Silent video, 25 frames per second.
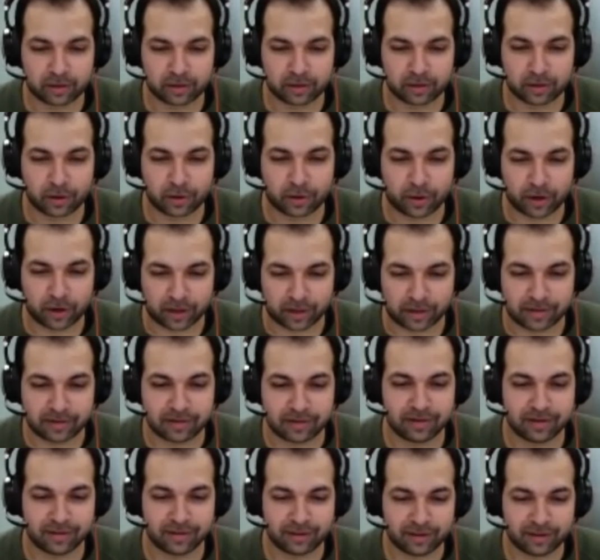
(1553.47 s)
All right.
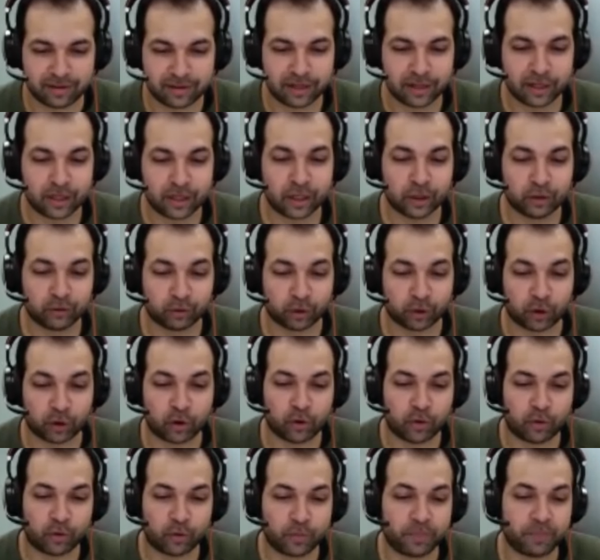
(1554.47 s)

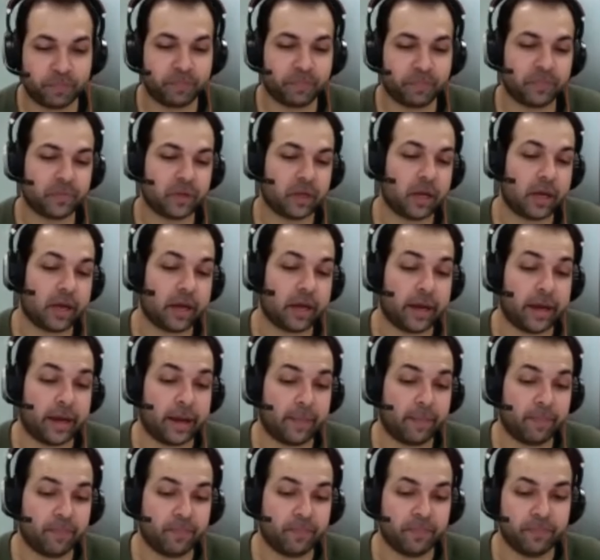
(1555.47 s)
So
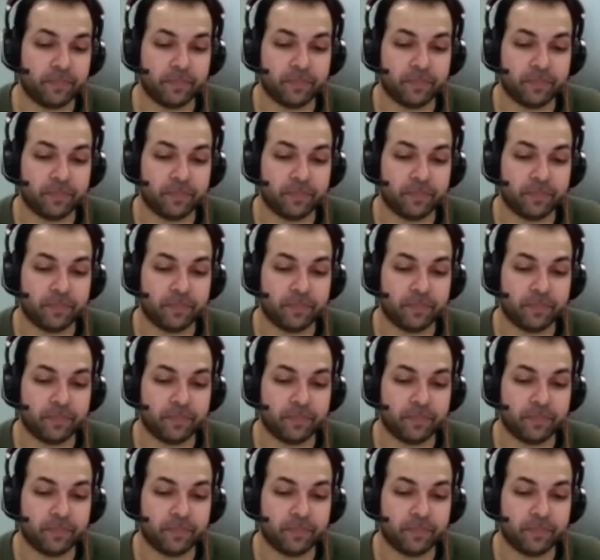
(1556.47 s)
I